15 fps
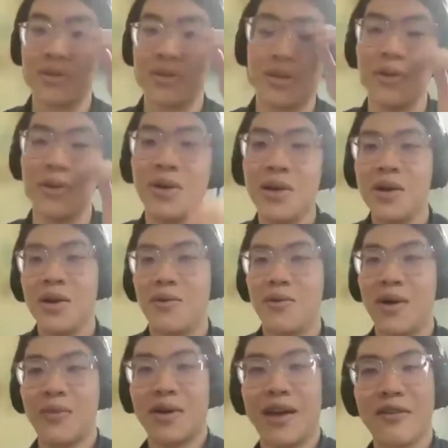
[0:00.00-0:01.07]
so
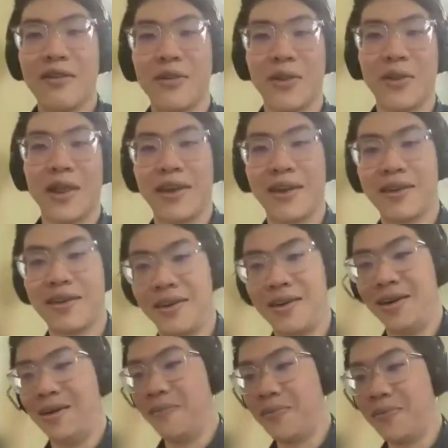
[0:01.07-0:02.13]
why would I feel like
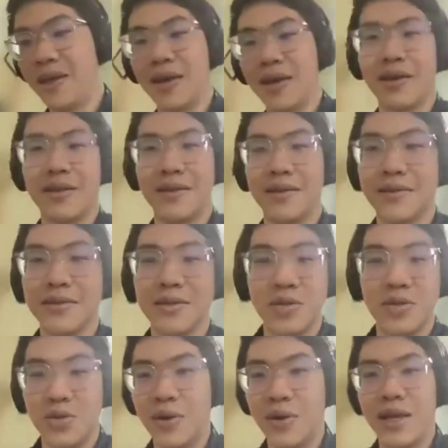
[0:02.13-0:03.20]
I can
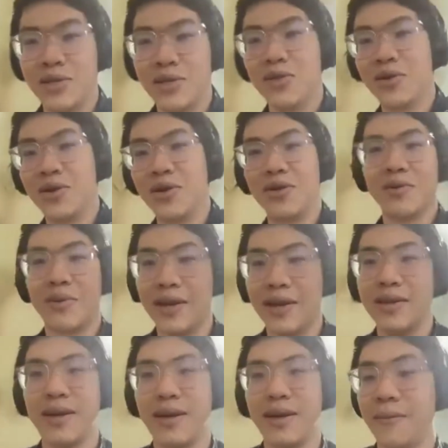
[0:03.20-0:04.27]
do what I do here,
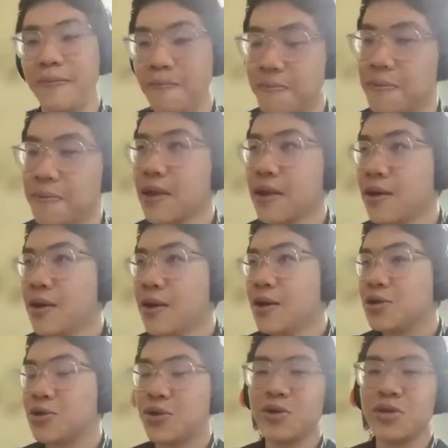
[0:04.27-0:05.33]
right?
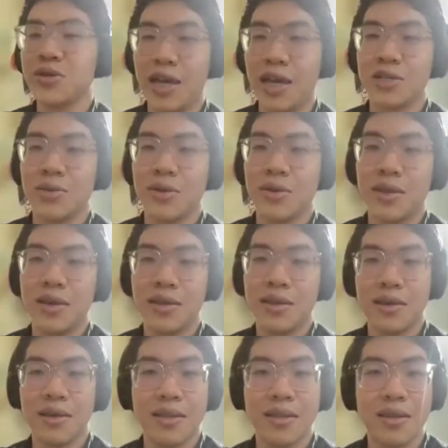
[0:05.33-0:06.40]
So there's that. So I think
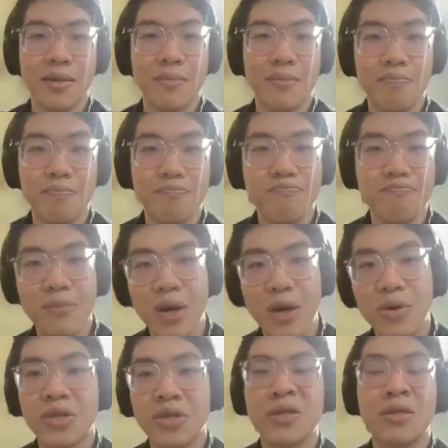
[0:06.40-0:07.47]

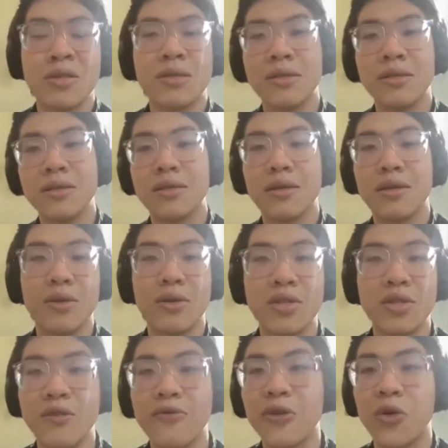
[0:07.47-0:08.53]
most the most
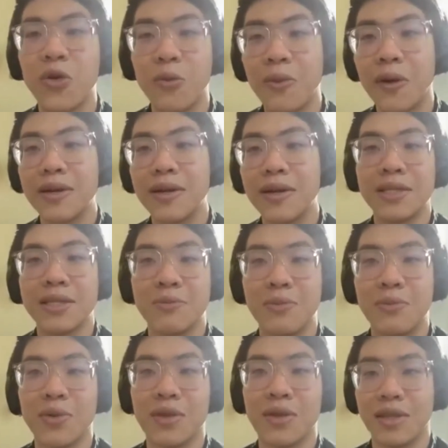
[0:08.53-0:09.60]
difficult part is just
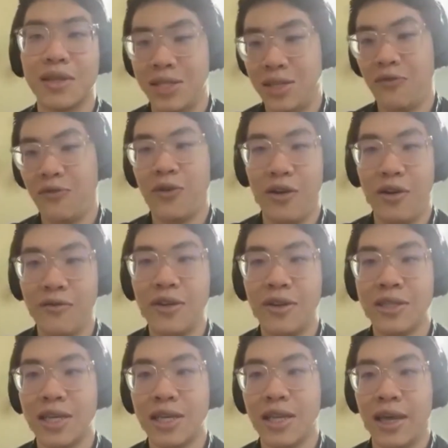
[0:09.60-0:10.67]
building the
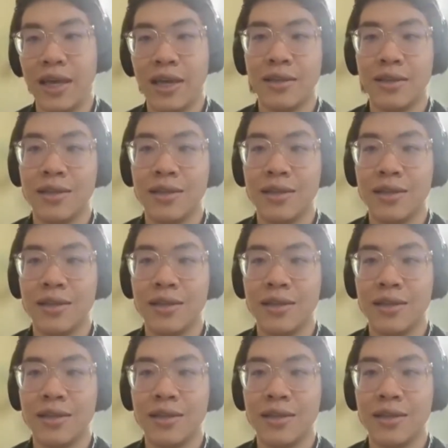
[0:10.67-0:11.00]
self-confidence that like